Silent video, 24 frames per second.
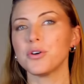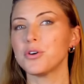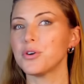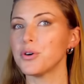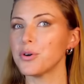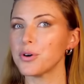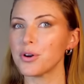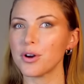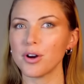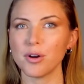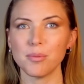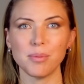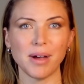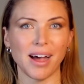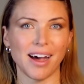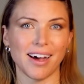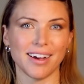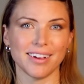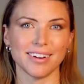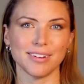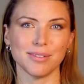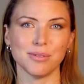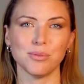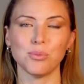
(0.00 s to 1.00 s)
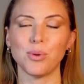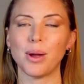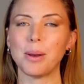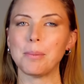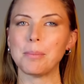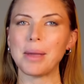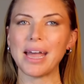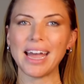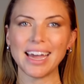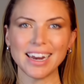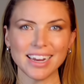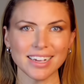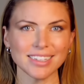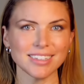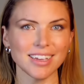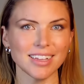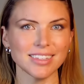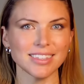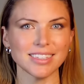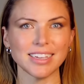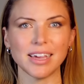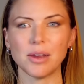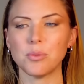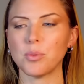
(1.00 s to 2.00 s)
Good or bad, when panic
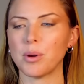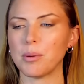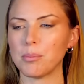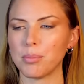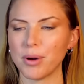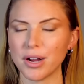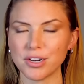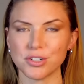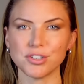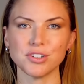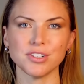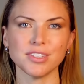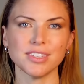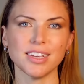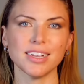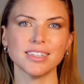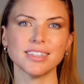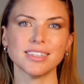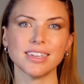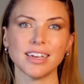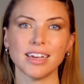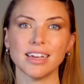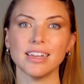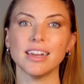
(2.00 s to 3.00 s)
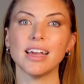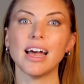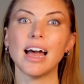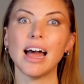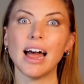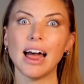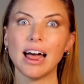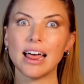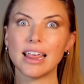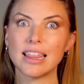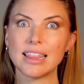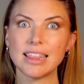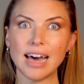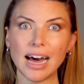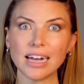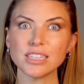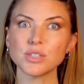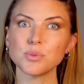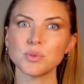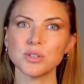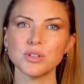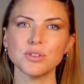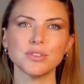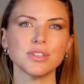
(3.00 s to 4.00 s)
sets in, when pressure sets in,
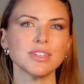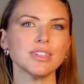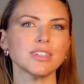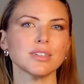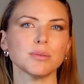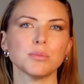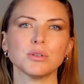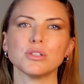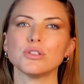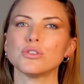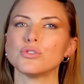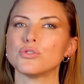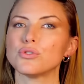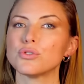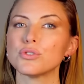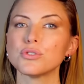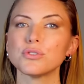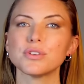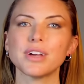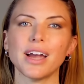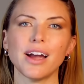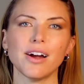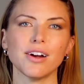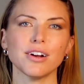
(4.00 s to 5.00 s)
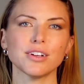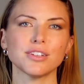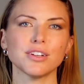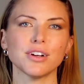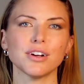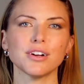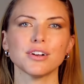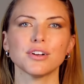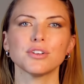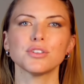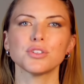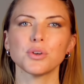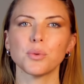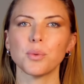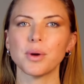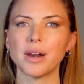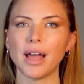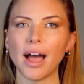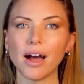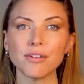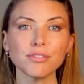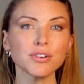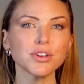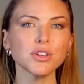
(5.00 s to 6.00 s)
that's when you see someone's true character. So
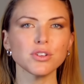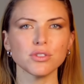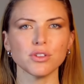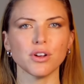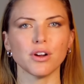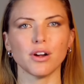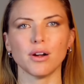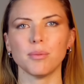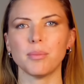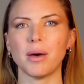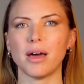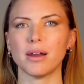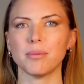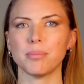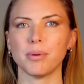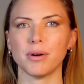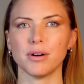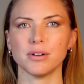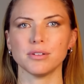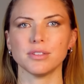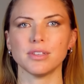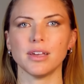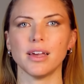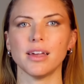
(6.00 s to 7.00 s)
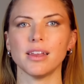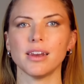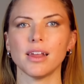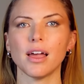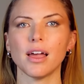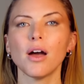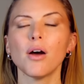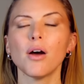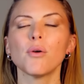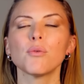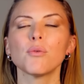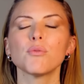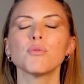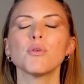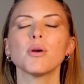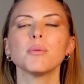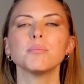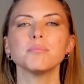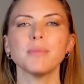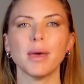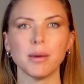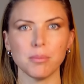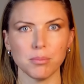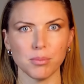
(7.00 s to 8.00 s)
whatever you learned about a person,
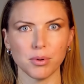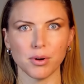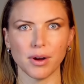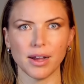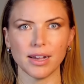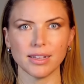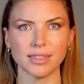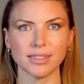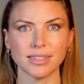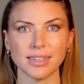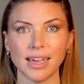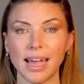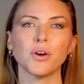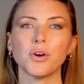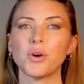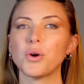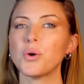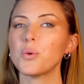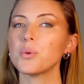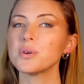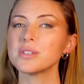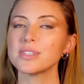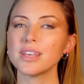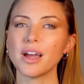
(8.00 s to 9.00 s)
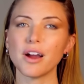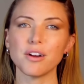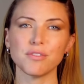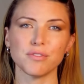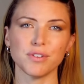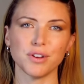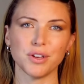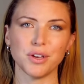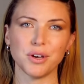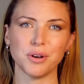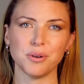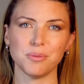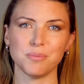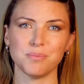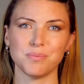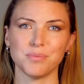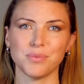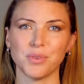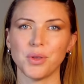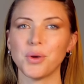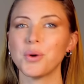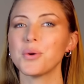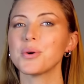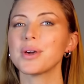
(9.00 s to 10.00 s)
remember it. Who was there for you?
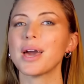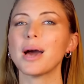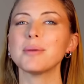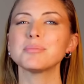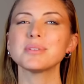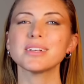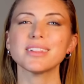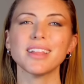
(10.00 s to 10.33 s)
Who kept a